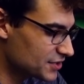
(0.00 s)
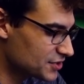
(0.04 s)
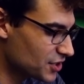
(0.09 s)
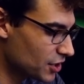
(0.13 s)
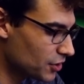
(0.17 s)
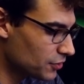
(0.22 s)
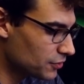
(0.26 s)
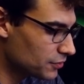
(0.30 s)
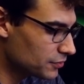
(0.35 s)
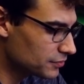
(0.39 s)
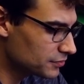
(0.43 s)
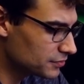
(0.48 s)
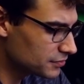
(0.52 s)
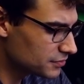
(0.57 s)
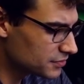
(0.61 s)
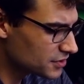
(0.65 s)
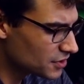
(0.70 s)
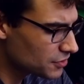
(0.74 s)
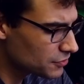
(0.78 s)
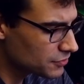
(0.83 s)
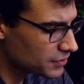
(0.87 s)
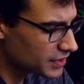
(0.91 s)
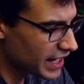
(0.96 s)
Don't
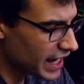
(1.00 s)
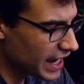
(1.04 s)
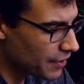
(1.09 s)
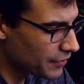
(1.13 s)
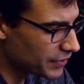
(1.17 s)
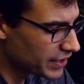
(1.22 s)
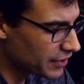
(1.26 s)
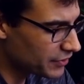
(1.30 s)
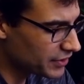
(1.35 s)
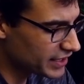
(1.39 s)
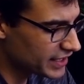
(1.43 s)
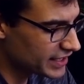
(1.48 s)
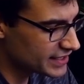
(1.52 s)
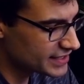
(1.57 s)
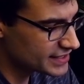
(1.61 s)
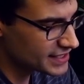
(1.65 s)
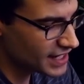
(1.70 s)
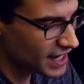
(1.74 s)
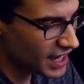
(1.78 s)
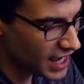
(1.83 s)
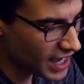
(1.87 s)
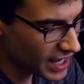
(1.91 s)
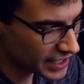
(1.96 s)
count out an
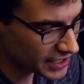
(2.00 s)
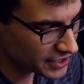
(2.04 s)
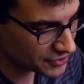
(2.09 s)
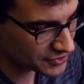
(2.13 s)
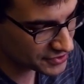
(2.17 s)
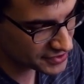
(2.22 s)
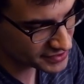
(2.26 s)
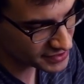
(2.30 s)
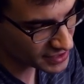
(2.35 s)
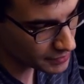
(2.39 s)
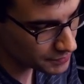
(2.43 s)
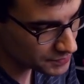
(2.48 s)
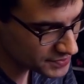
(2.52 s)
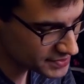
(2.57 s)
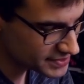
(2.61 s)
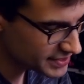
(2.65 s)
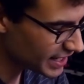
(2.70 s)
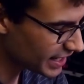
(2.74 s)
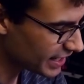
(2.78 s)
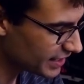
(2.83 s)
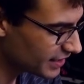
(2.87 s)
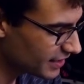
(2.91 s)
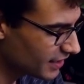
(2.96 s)
entire
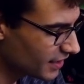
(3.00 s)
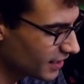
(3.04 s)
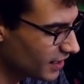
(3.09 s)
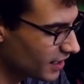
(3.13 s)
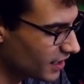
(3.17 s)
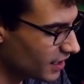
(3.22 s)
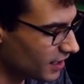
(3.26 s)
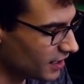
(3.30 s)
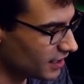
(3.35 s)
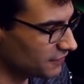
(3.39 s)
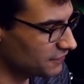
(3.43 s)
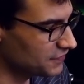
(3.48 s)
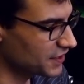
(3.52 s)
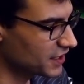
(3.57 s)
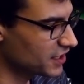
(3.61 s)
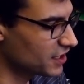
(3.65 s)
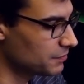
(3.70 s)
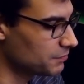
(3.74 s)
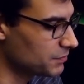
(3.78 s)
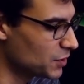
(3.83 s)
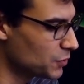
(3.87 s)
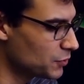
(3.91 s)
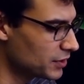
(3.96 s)
subset of the
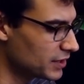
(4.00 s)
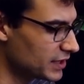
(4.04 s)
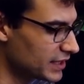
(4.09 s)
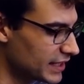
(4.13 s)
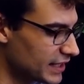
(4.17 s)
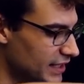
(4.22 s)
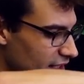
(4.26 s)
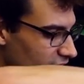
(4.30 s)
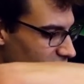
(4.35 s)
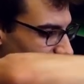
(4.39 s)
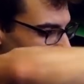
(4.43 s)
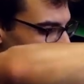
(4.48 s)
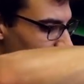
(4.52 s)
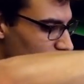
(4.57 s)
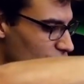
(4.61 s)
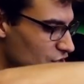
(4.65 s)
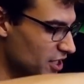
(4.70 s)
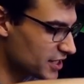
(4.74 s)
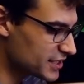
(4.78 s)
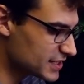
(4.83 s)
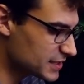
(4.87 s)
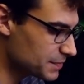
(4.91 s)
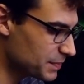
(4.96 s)
community
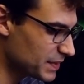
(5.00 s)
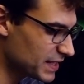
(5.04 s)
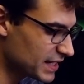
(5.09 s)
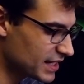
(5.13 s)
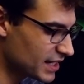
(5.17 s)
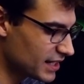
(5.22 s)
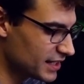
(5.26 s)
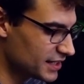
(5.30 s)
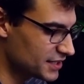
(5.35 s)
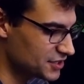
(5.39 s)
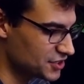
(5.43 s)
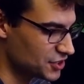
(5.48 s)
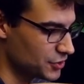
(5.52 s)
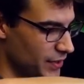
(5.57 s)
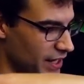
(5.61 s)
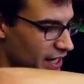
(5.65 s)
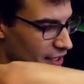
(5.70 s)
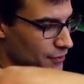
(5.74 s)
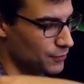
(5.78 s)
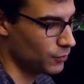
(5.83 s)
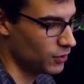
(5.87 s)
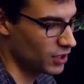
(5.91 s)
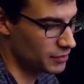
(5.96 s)
just because you
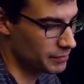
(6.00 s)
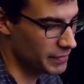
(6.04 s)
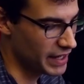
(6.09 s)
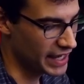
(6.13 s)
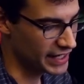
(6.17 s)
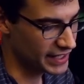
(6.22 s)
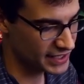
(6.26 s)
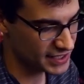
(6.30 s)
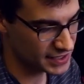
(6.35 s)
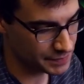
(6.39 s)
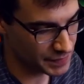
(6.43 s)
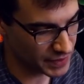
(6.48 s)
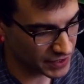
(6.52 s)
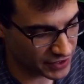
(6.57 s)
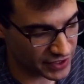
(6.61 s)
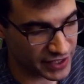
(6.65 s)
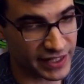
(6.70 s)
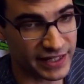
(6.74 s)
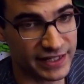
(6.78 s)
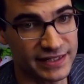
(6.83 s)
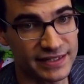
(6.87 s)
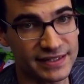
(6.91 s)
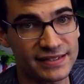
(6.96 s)
had one bad
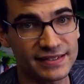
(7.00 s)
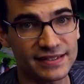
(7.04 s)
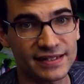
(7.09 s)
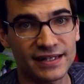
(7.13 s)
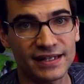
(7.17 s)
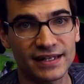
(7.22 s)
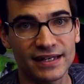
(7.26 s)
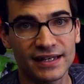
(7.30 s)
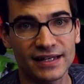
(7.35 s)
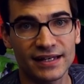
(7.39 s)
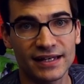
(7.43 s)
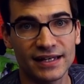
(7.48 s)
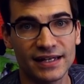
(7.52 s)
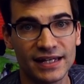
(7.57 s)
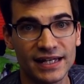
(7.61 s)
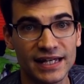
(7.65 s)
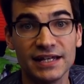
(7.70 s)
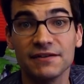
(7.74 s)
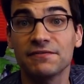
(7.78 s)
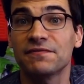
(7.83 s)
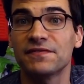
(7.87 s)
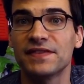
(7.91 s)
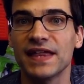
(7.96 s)
experience,
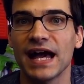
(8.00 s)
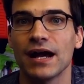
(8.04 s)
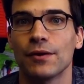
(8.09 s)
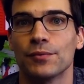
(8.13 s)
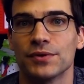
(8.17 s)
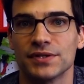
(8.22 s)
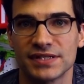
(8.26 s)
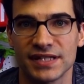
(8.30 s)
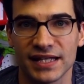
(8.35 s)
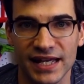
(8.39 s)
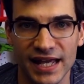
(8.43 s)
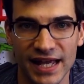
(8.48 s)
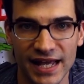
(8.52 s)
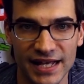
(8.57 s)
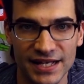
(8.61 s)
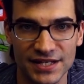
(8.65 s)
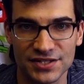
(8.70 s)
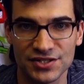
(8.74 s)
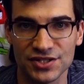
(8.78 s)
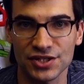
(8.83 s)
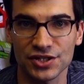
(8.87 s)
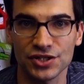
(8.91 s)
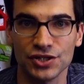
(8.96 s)
if that was the
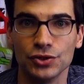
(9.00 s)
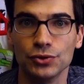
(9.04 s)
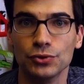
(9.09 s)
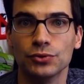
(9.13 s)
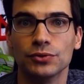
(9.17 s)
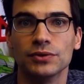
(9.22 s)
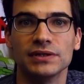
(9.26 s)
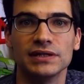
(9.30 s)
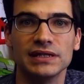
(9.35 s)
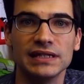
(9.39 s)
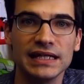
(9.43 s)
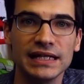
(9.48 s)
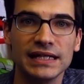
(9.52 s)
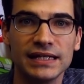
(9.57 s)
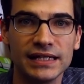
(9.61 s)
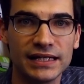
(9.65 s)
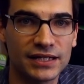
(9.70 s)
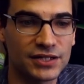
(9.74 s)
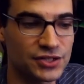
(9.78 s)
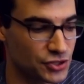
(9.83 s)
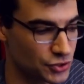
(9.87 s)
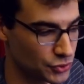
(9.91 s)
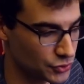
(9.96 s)
case to you,
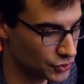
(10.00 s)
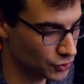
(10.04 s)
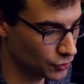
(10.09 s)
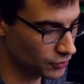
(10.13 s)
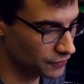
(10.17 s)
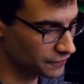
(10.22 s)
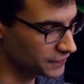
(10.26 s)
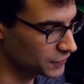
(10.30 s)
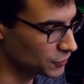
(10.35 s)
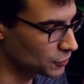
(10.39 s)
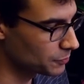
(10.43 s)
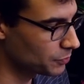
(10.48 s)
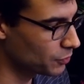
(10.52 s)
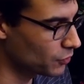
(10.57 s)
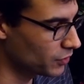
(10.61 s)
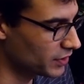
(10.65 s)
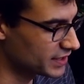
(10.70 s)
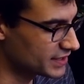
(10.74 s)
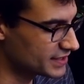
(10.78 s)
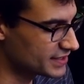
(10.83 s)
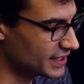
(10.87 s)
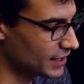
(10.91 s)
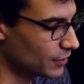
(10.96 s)
leading to your
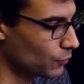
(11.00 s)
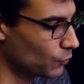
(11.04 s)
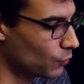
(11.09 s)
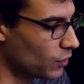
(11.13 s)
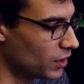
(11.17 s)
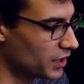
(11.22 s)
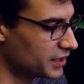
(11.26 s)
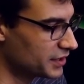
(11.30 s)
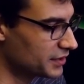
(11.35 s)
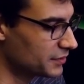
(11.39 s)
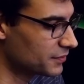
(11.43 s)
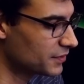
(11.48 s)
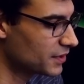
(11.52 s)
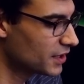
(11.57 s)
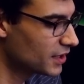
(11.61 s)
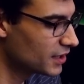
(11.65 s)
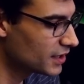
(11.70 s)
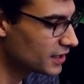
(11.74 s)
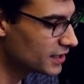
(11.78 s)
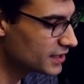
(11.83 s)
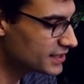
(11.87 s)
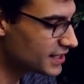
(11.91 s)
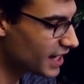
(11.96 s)
viewpoints that one
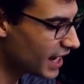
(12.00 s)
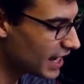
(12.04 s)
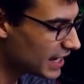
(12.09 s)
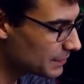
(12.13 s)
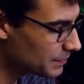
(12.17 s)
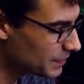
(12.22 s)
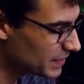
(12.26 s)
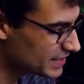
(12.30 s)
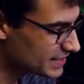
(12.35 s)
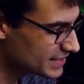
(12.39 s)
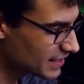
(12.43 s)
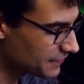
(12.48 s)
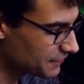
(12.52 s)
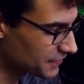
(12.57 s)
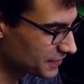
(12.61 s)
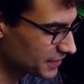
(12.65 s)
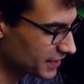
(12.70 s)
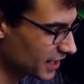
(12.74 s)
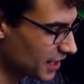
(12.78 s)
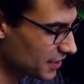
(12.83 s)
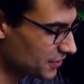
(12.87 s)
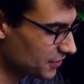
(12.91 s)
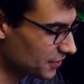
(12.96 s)
type is
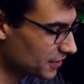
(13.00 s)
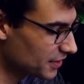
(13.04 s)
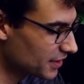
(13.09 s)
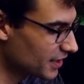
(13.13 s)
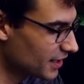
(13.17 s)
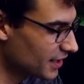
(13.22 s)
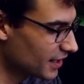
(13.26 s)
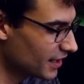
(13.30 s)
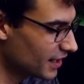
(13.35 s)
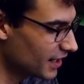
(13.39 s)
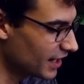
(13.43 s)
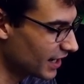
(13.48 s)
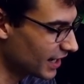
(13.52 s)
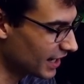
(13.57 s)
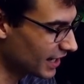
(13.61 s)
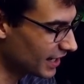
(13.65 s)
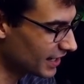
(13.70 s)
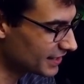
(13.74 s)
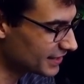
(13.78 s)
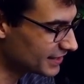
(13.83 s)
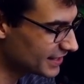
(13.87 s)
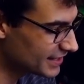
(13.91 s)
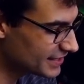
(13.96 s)
different than the other.
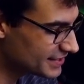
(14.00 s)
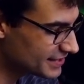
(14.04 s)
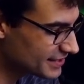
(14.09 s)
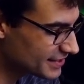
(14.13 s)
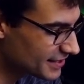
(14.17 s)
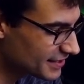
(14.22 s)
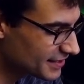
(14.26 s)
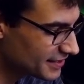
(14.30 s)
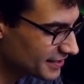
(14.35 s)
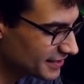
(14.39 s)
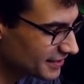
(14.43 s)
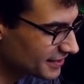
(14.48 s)
This